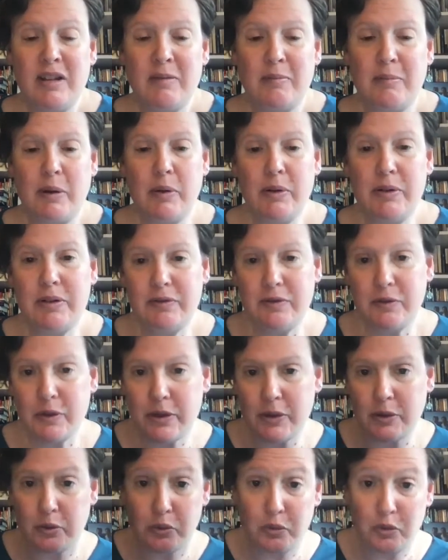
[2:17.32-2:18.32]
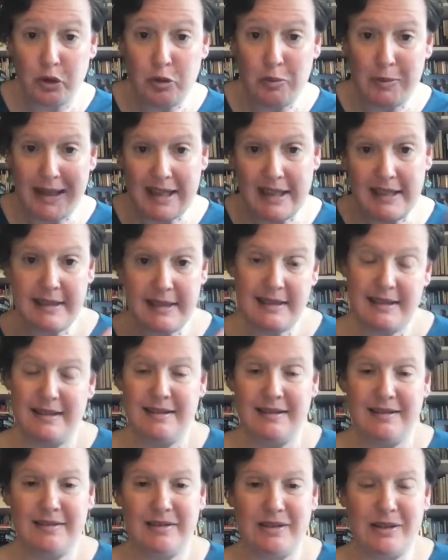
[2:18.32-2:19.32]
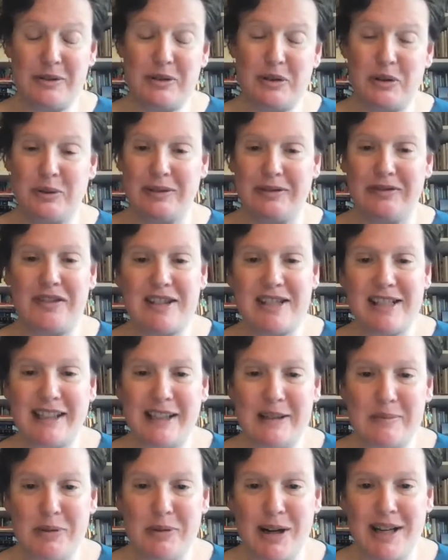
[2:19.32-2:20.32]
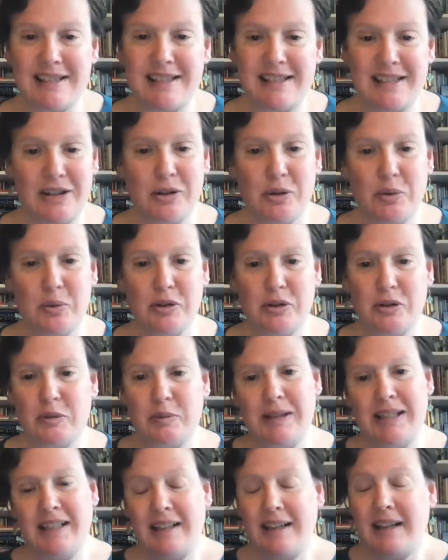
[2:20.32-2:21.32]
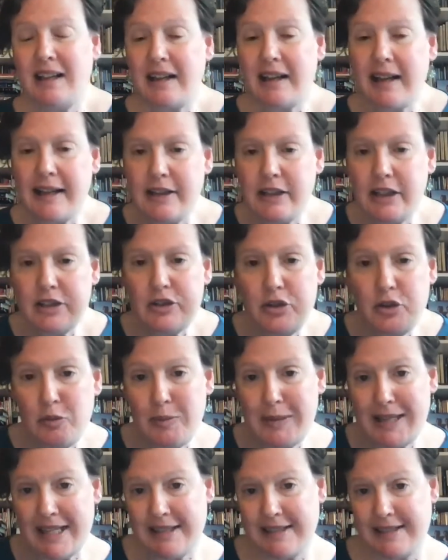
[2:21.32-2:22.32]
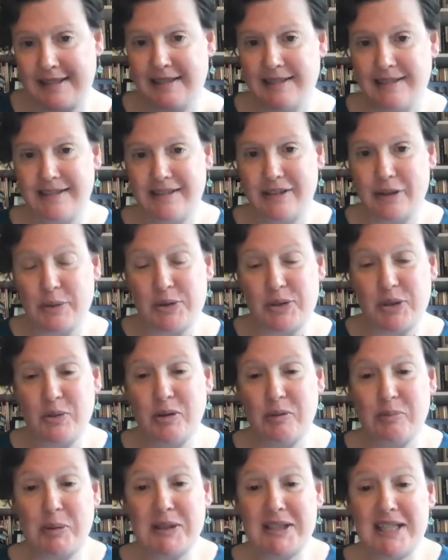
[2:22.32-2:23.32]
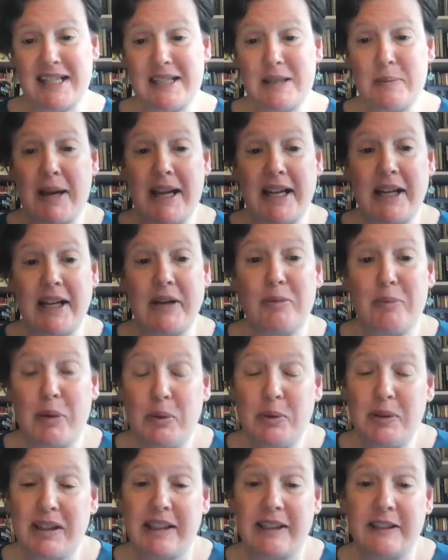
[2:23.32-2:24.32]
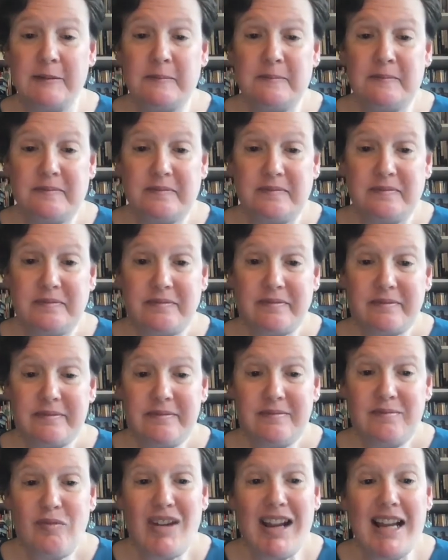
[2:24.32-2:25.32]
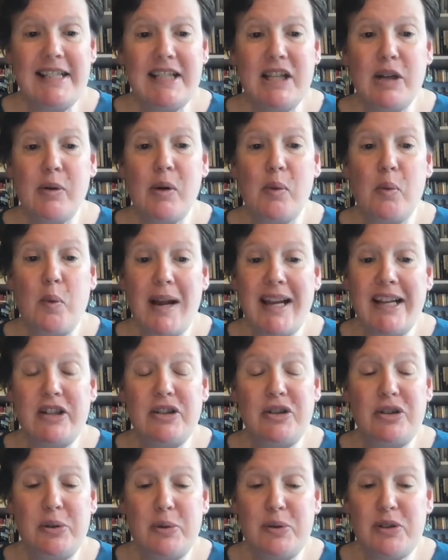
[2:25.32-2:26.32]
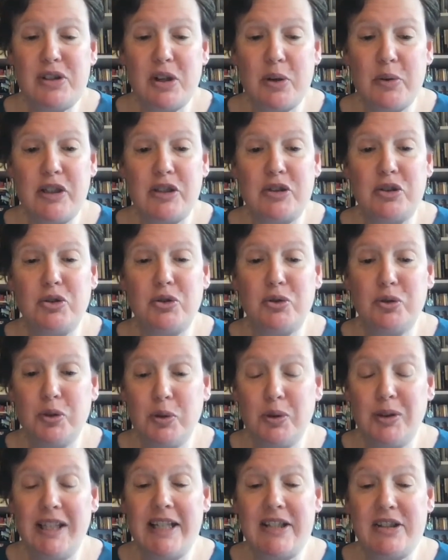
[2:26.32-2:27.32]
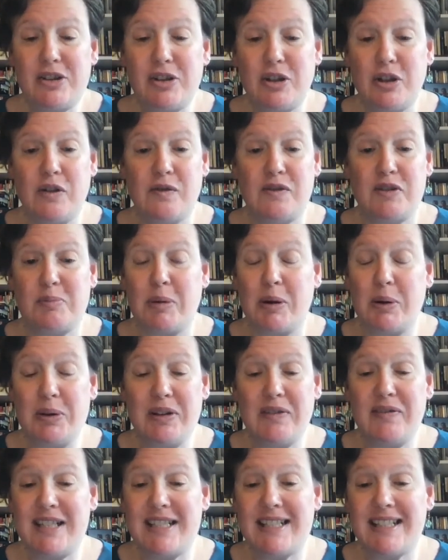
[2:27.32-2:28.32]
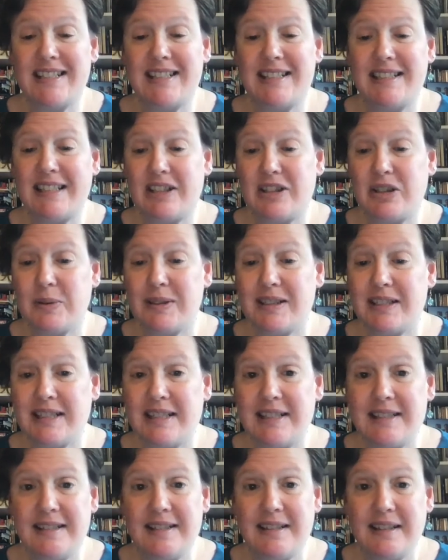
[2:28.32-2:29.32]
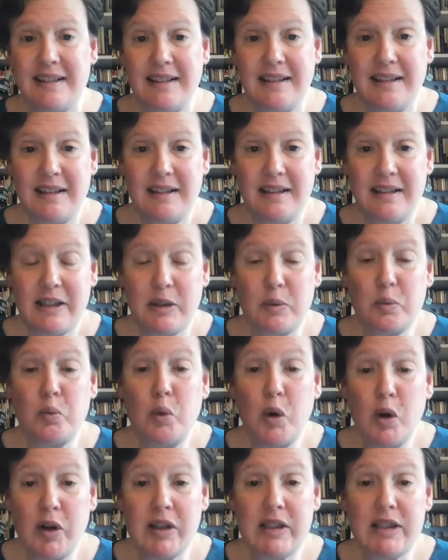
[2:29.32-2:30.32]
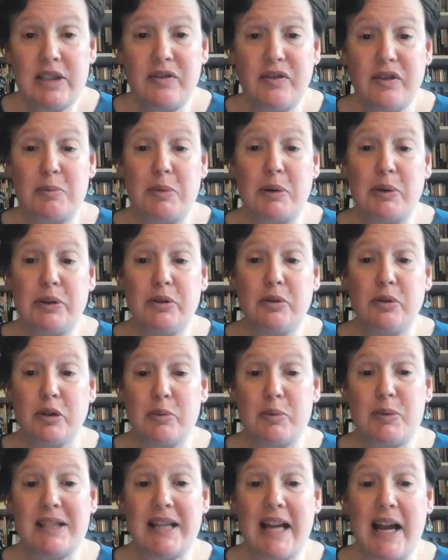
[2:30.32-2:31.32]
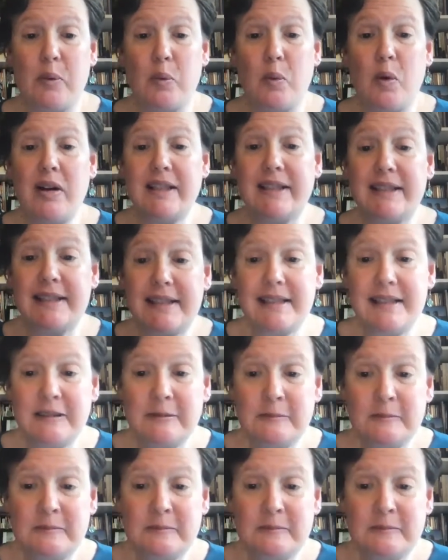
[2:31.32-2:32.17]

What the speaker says: both for the roomies, those who are physically present in the room, and the Zoomies, those who are participating remotely? Is there a way to do so that truly serves both of these constituencies, that works for both groups at once?